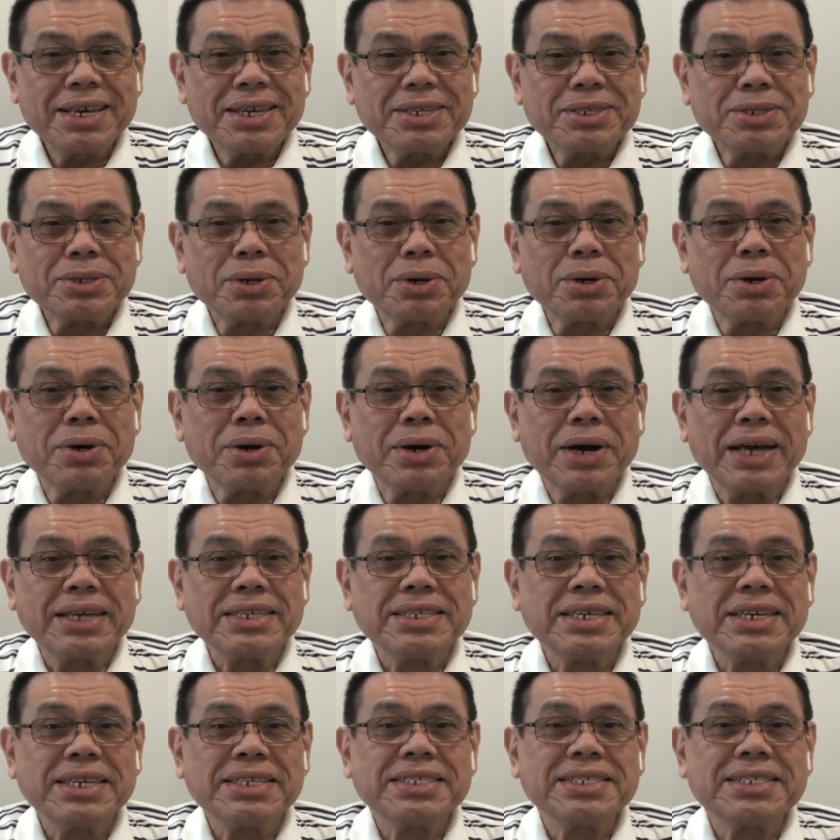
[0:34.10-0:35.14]
So
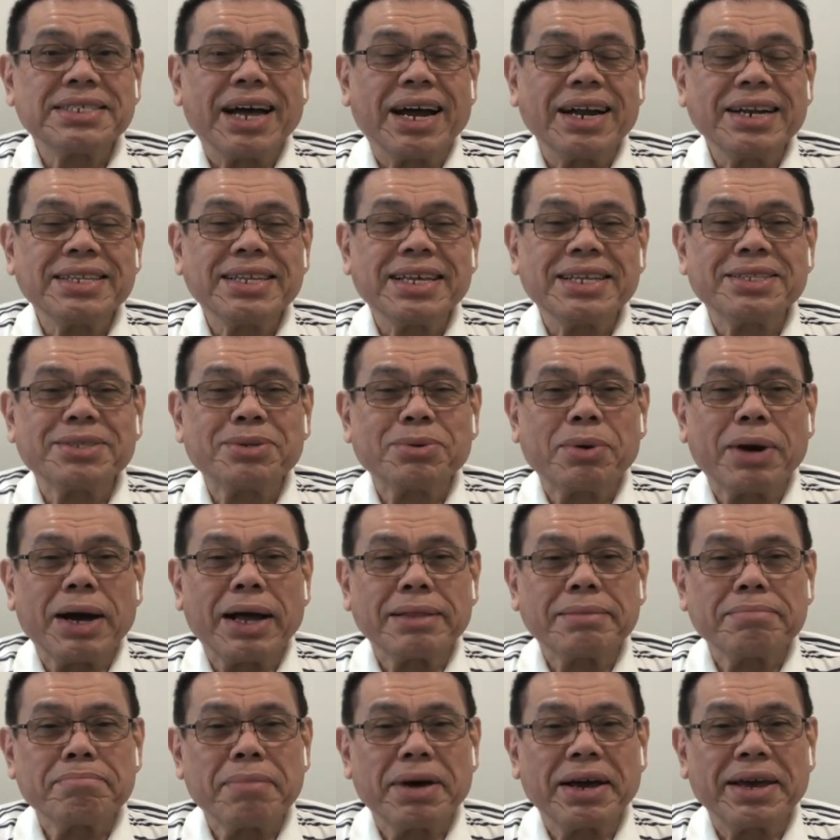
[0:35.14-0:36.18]
as he started to
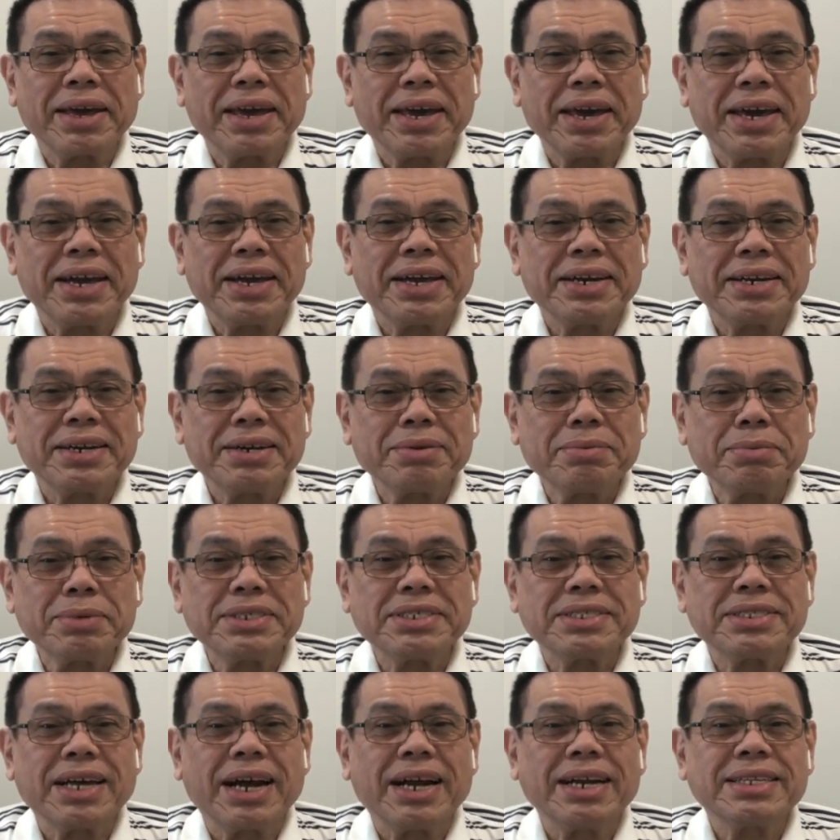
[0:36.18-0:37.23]
cut my hair, we
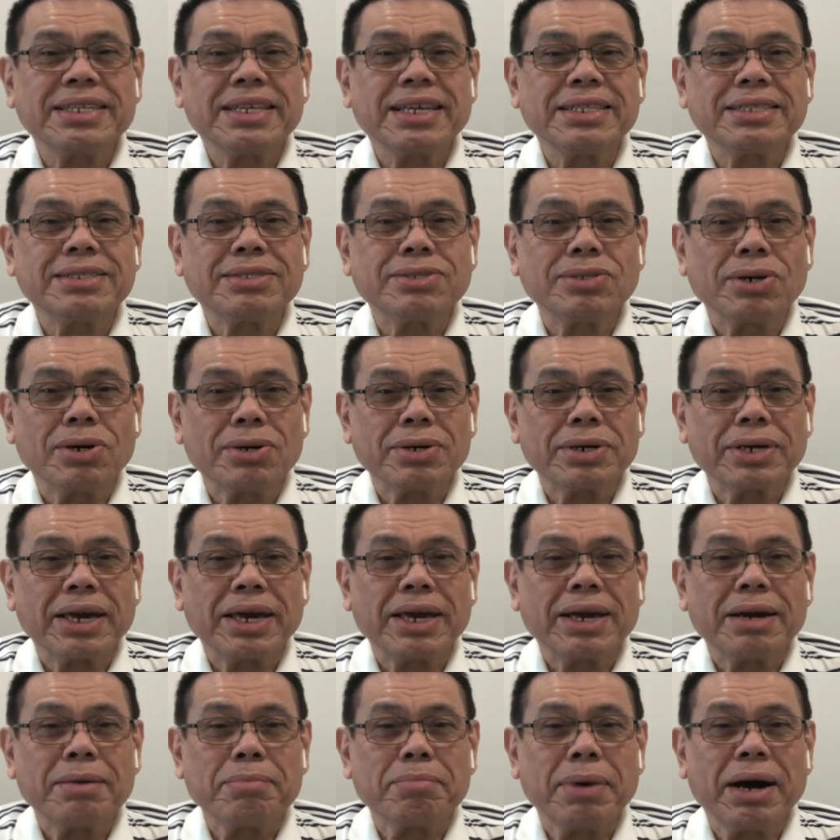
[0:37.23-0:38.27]
started
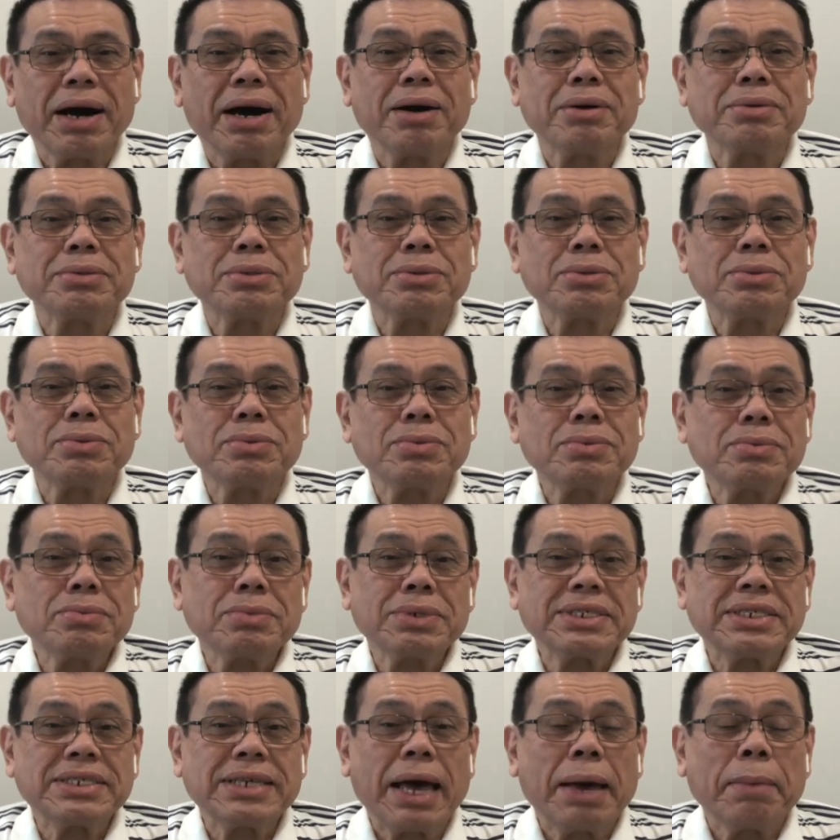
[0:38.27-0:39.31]
talking about
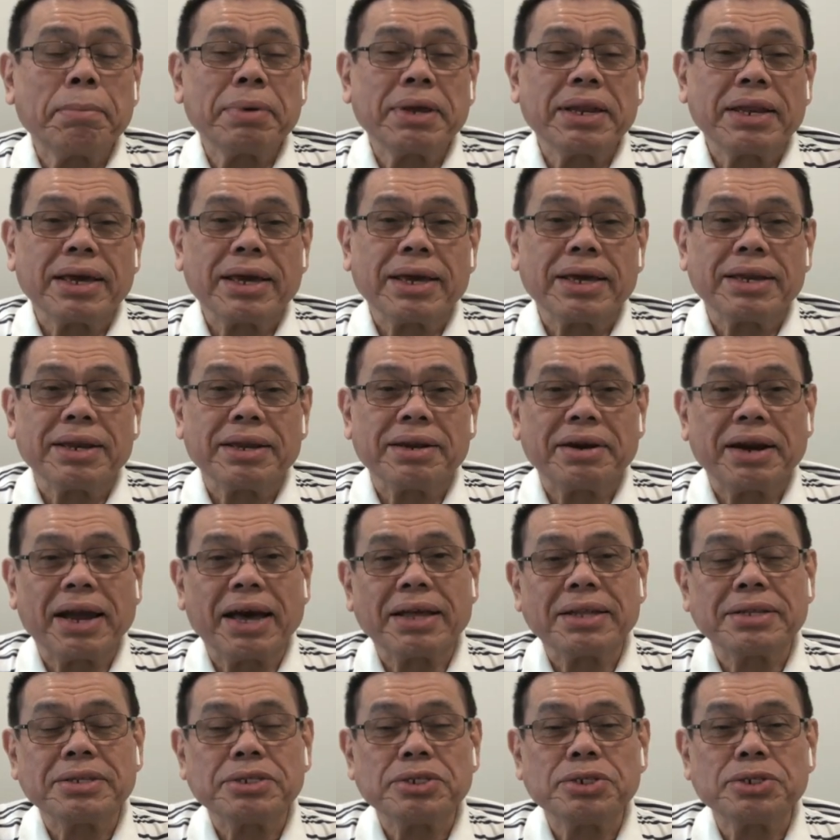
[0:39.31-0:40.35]
what's happening in
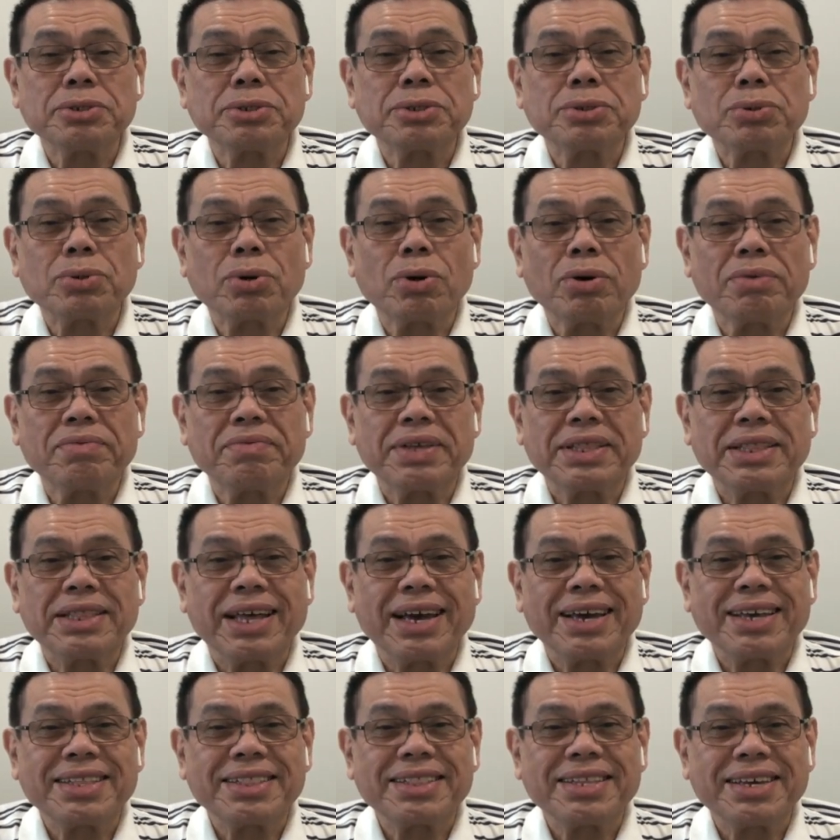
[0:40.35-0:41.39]
Iran due to
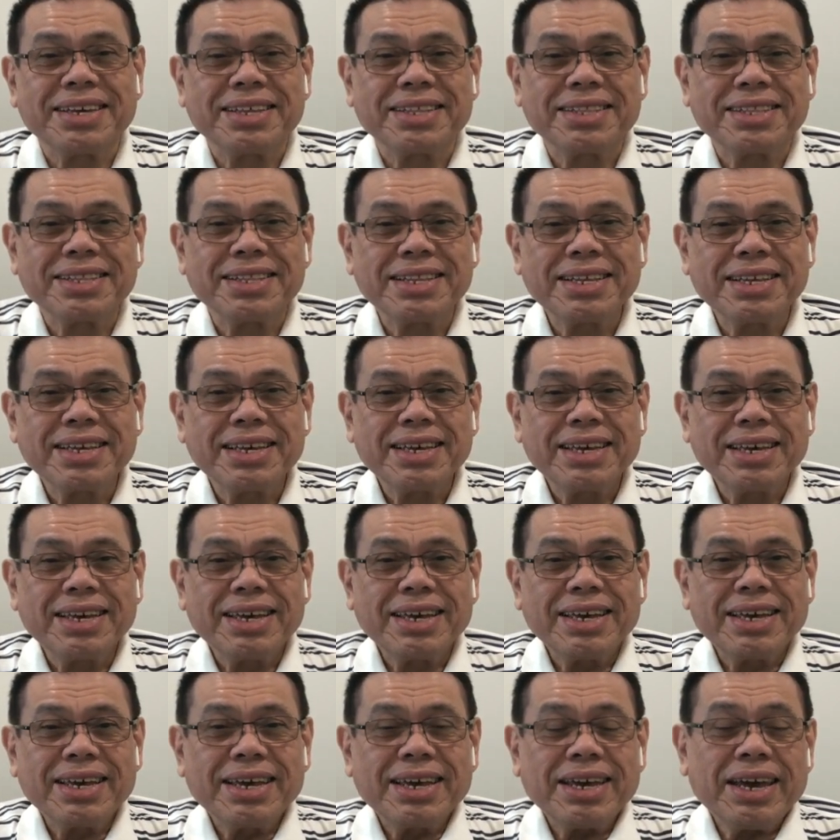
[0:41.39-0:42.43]
COVID-19.
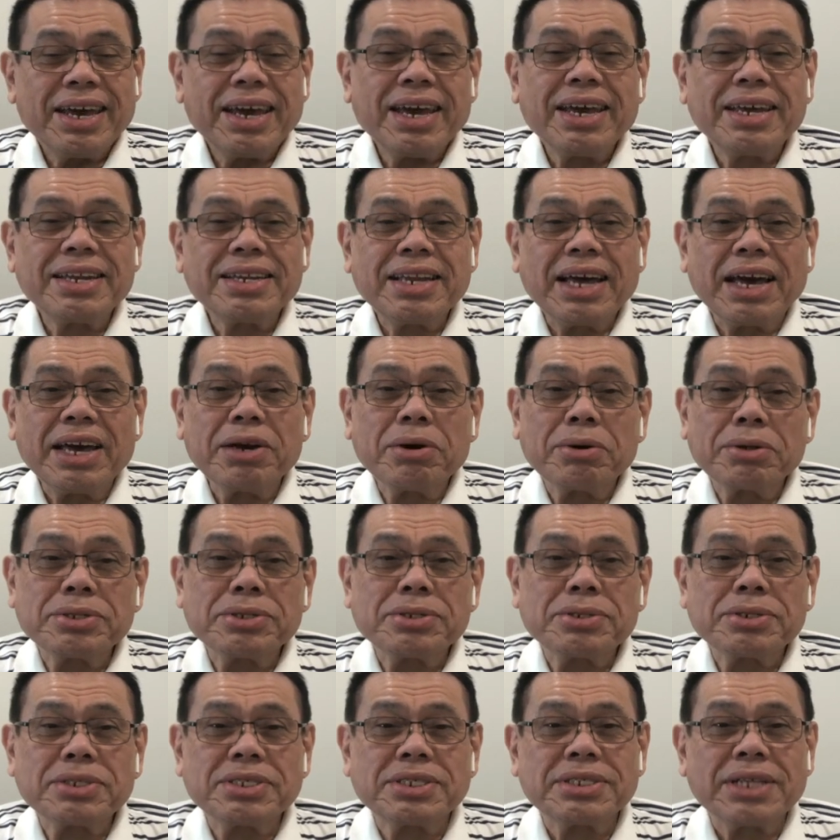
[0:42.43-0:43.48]
And I
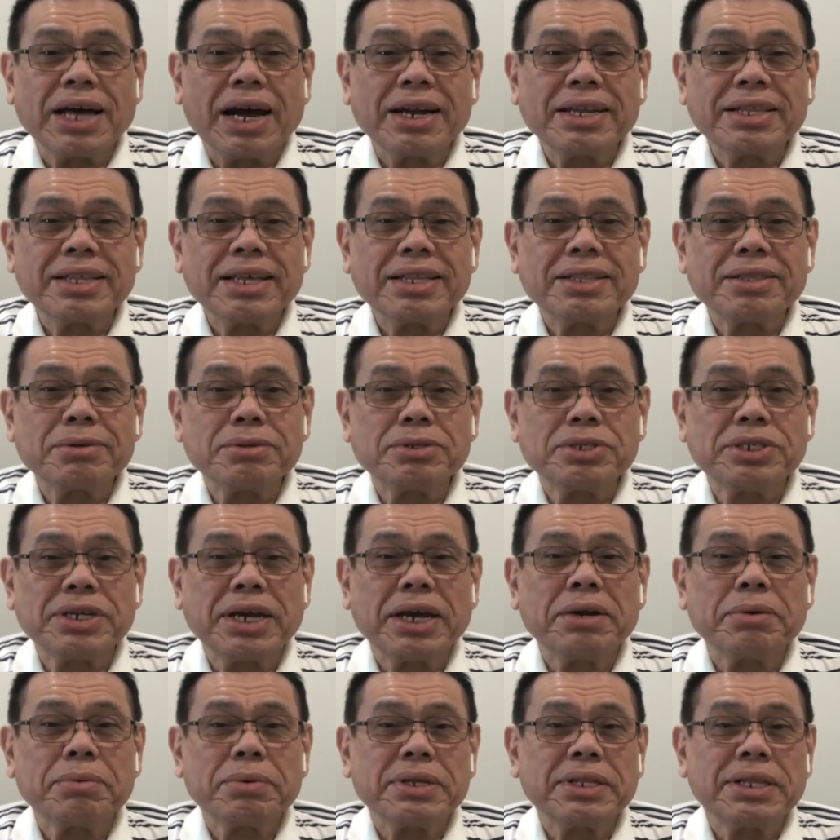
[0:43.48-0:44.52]
also started to
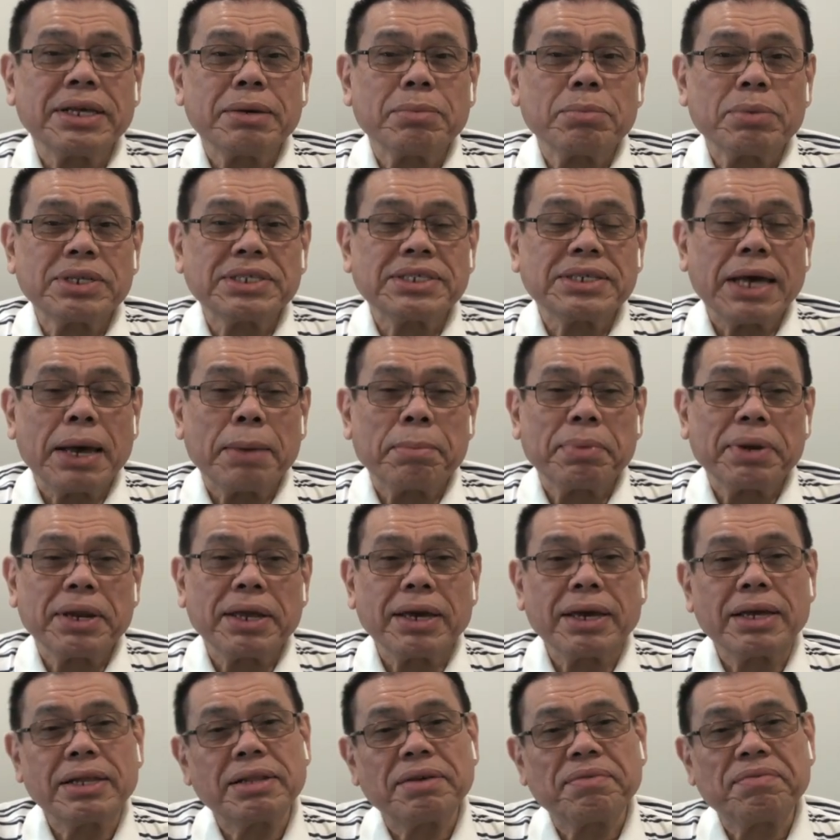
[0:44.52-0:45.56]
share with him what's
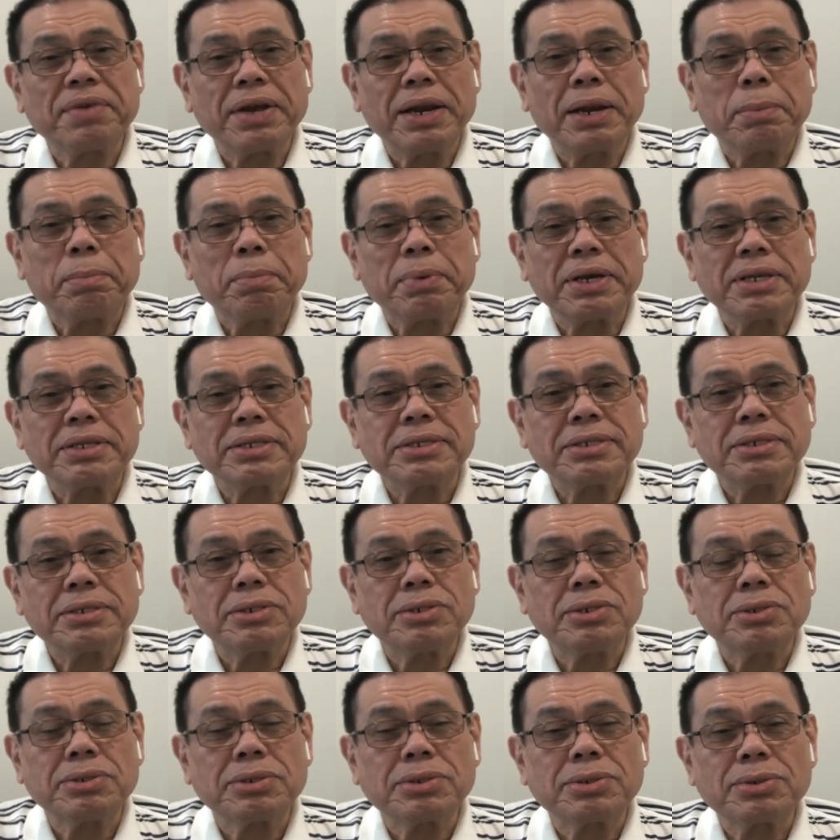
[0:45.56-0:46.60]
happening in the Philippines
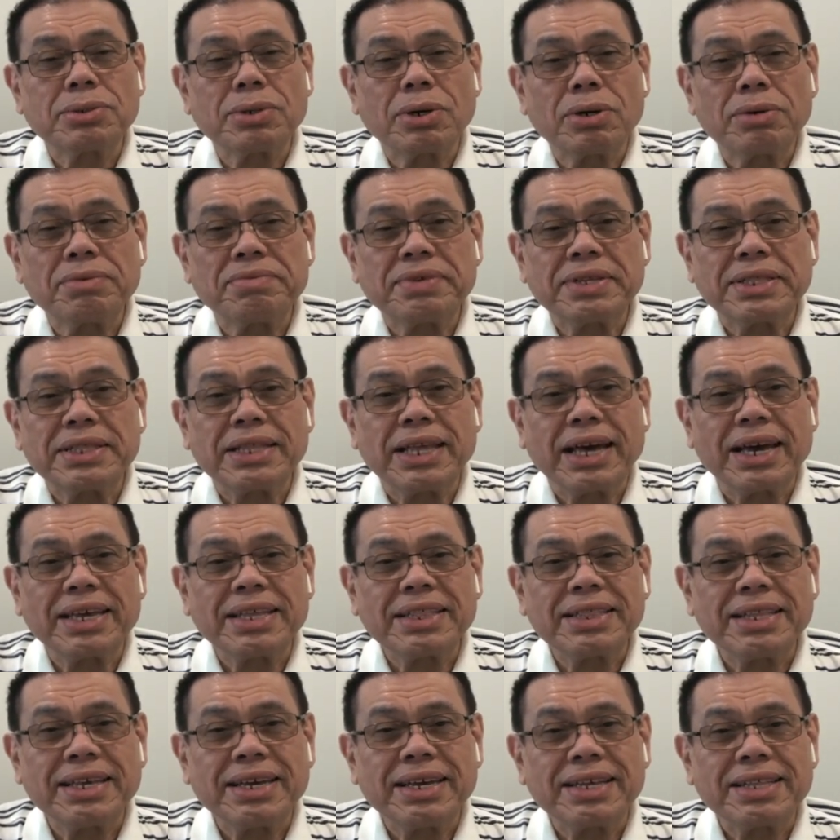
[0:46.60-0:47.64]
due to
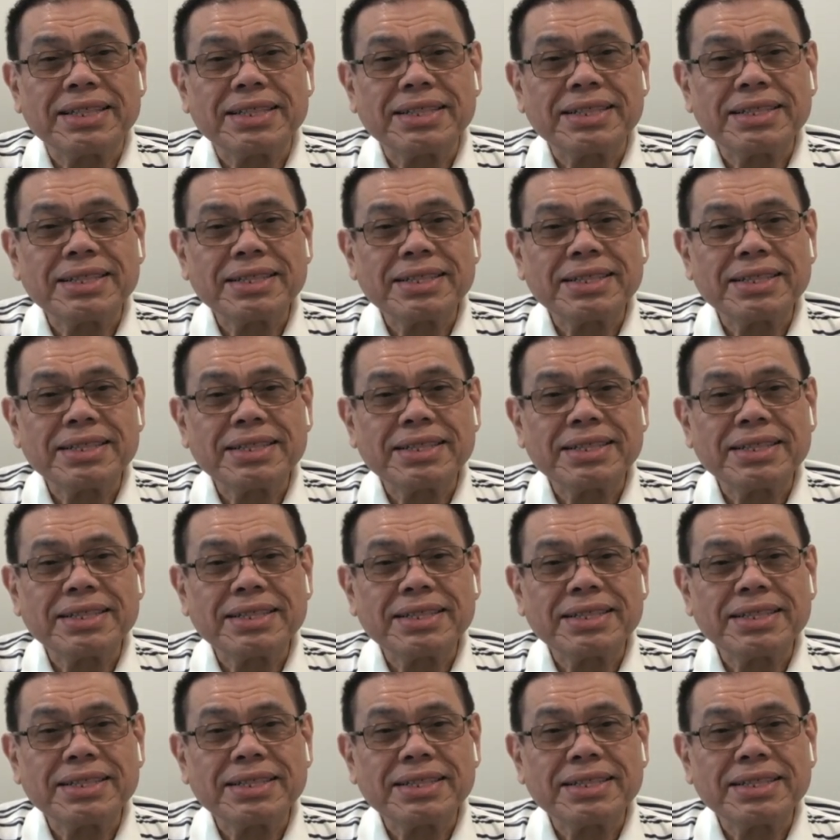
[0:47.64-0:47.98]
COVID-19.